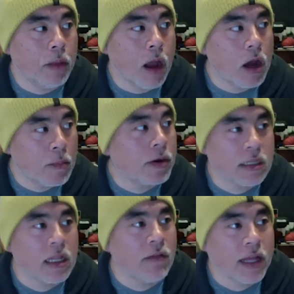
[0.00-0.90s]
on a
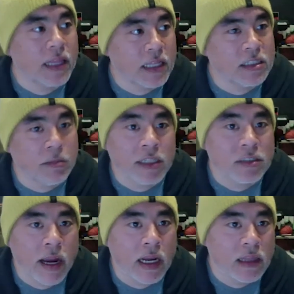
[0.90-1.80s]
personal level, I think it's the best
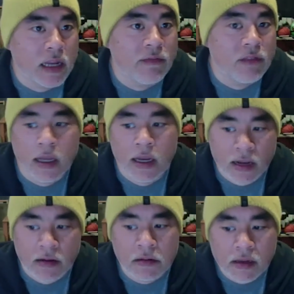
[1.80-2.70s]
writing that I've done.
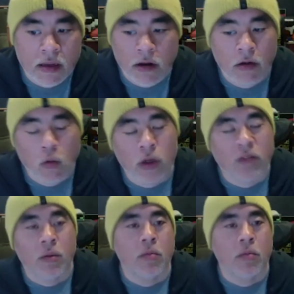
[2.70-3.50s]
And, you know, it wouldn't have been